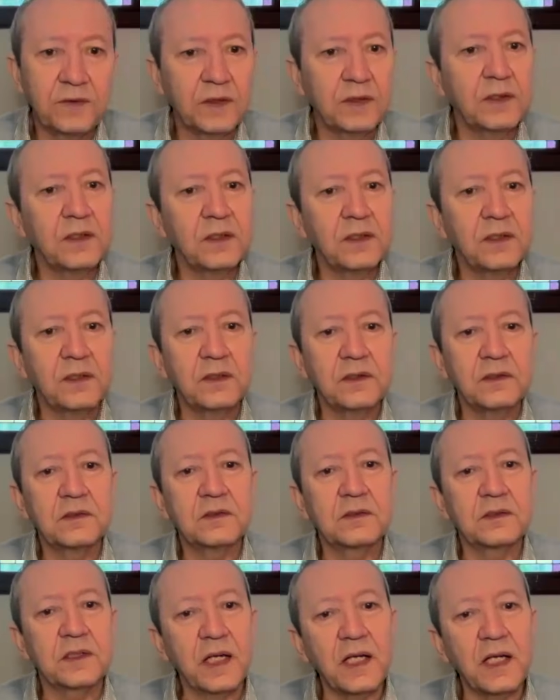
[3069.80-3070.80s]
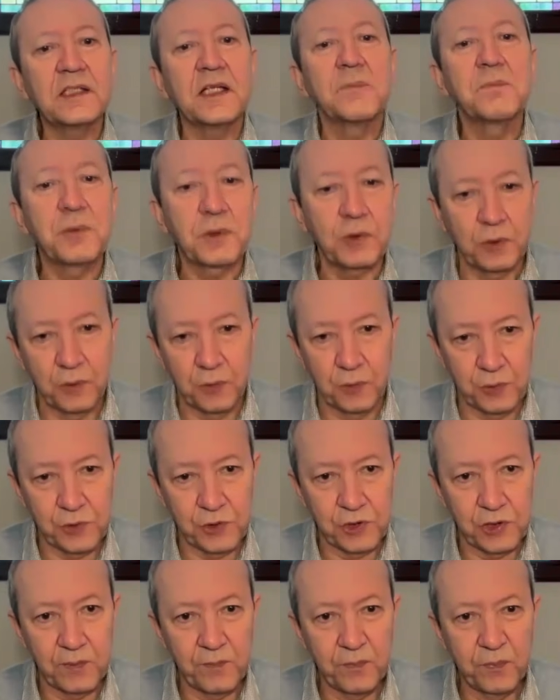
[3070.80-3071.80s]
Is it a right
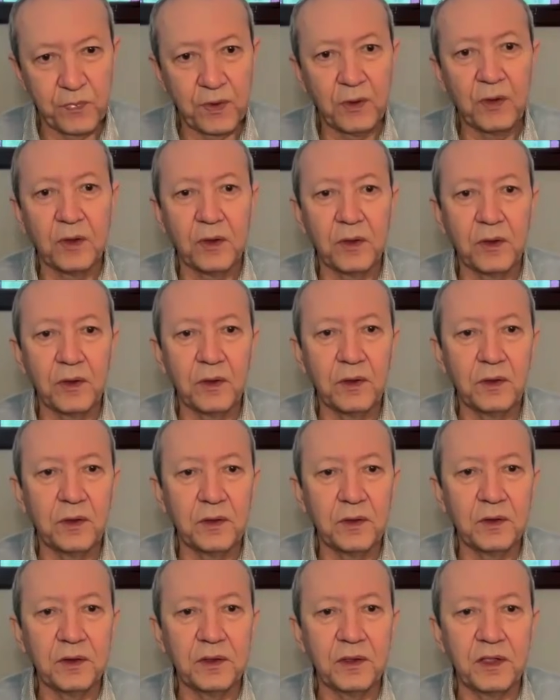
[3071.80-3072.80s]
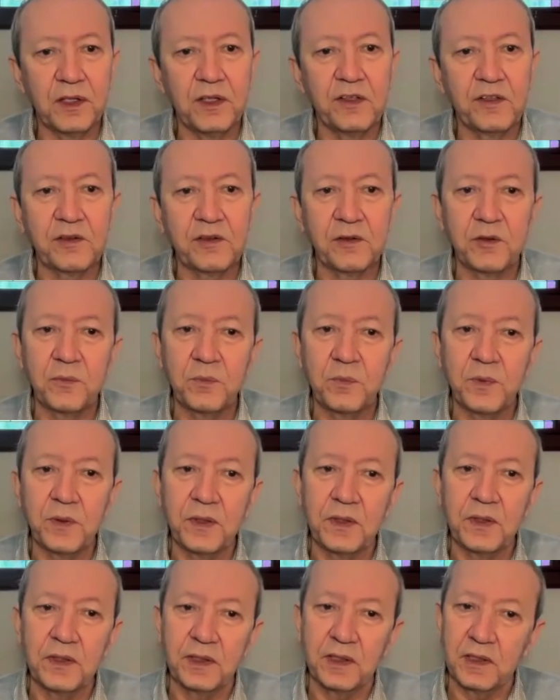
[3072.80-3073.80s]
approach or it should
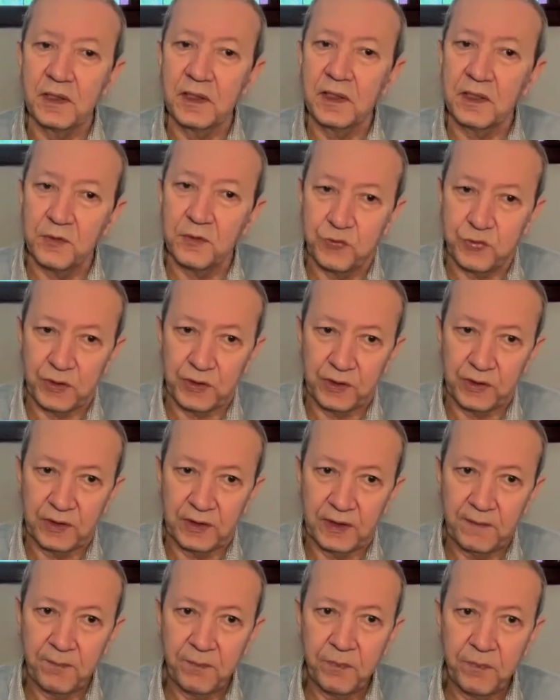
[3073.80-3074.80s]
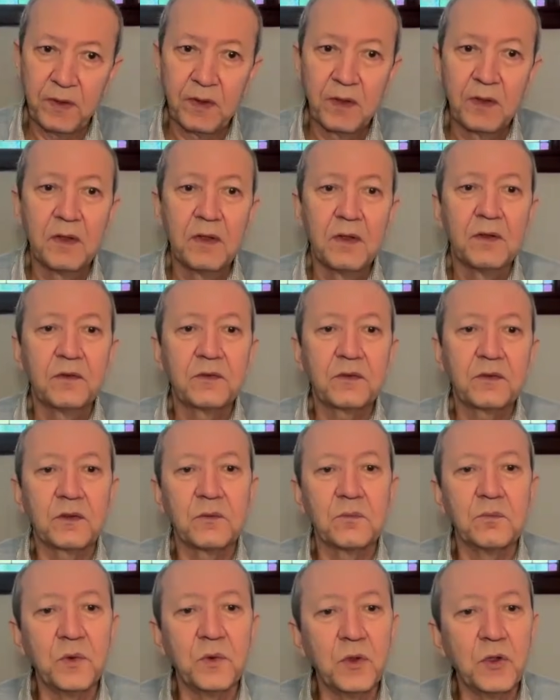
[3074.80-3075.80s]
be a little different?
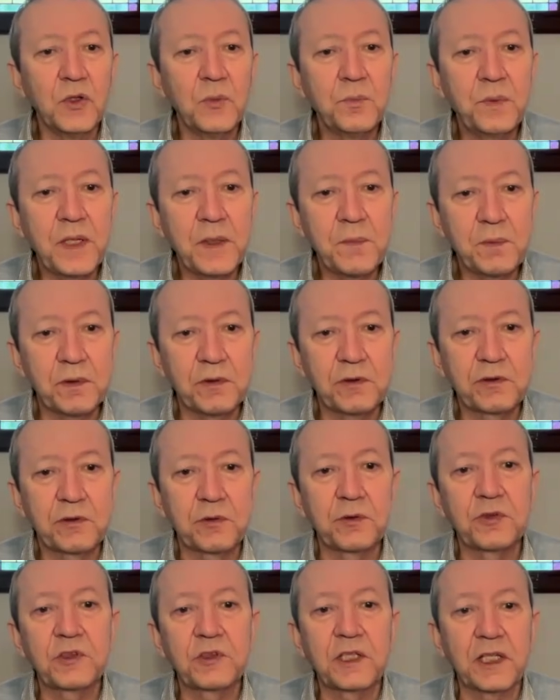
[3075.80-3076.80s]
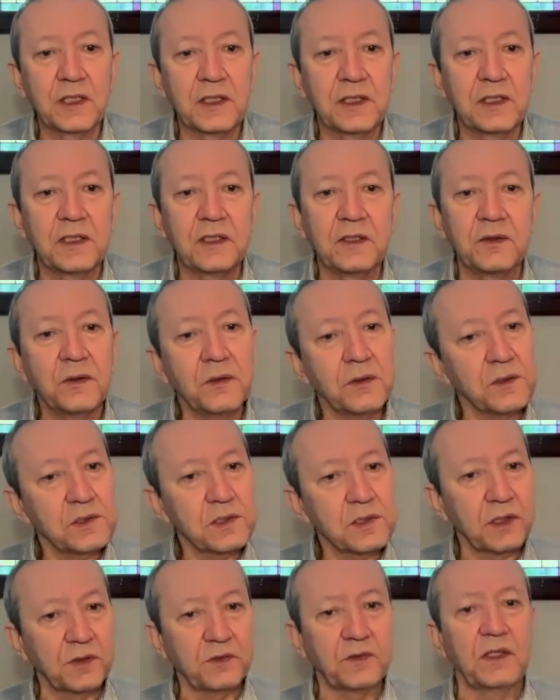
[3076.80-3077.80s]
So more people should study not
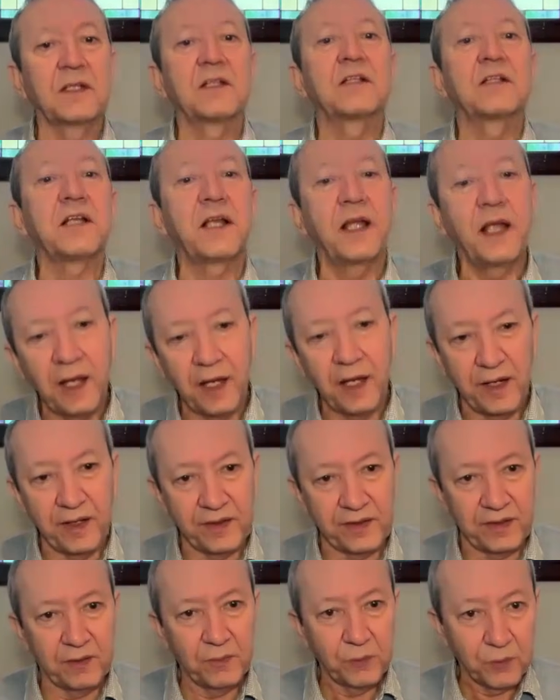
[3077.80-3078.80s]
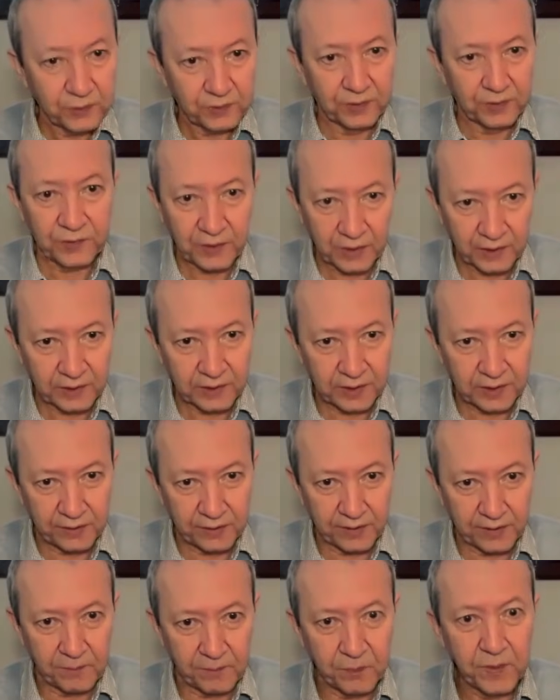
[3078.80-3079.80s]
just Central Asia, within Central
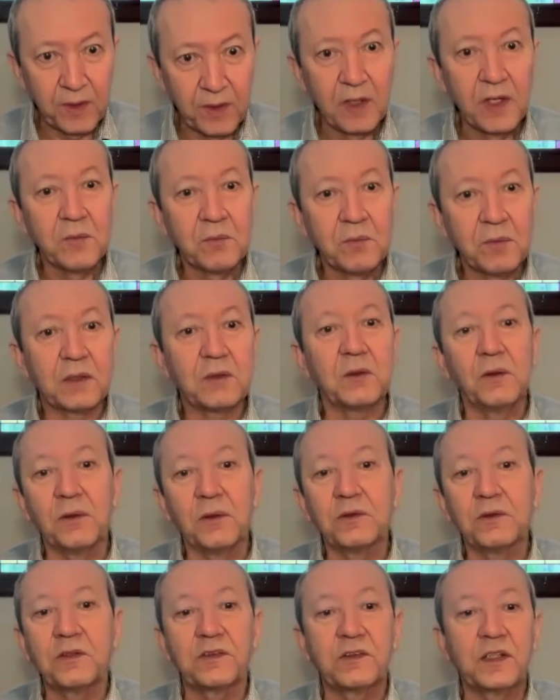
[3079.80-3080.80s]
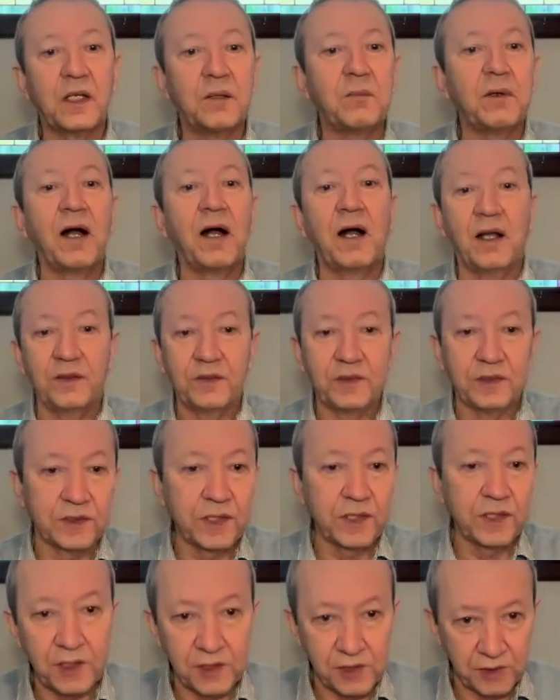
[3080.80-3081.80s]
Asia, but also some other
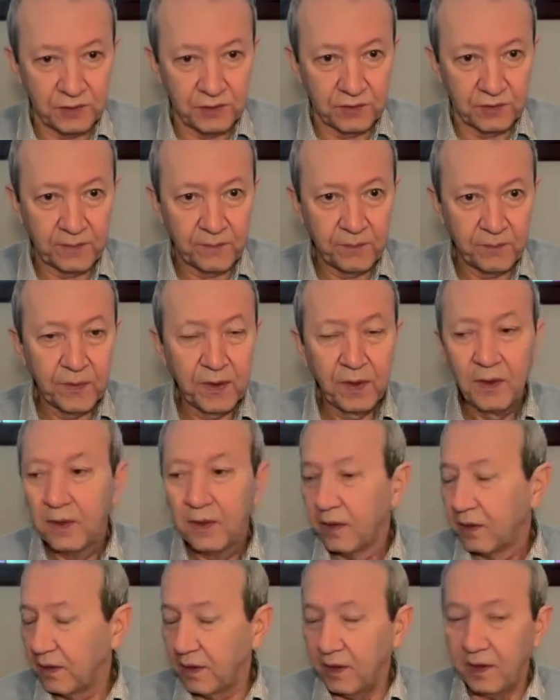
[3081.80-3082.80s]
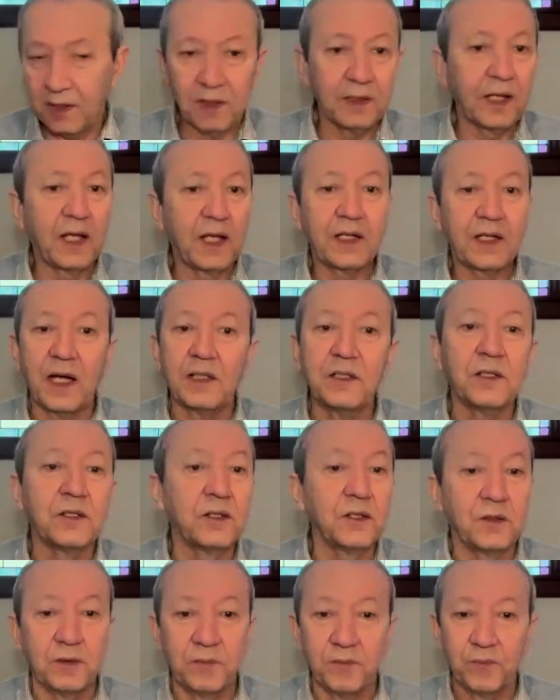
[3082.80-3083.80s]
regions, like, I
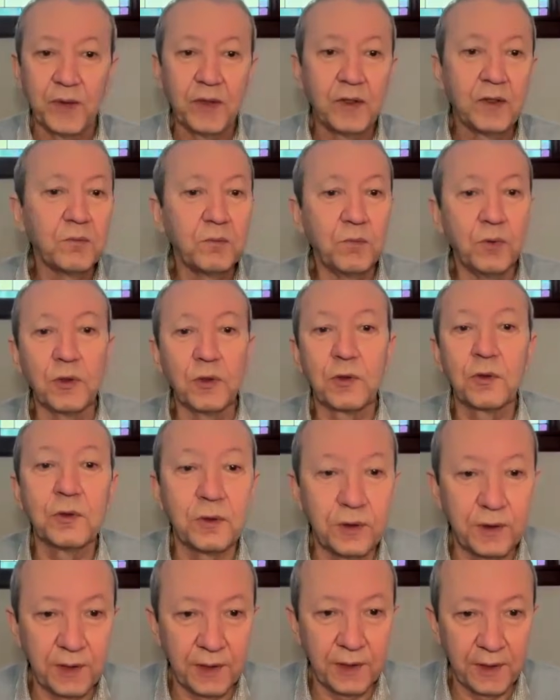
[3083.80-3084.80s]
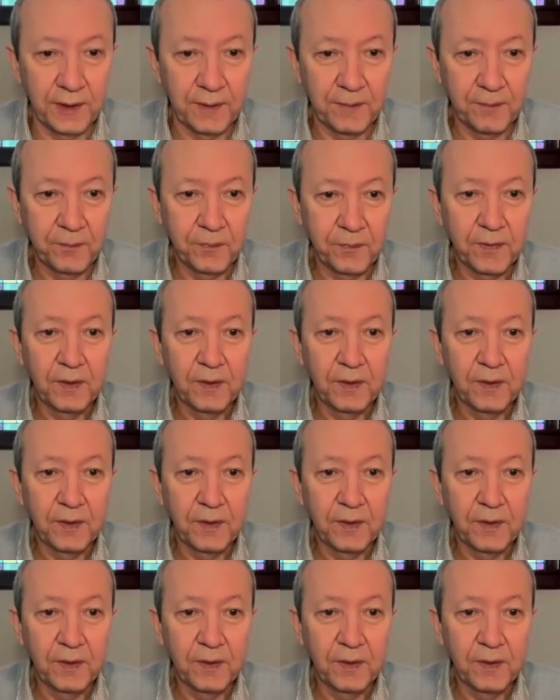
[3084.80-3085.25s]
don't know, Burundi,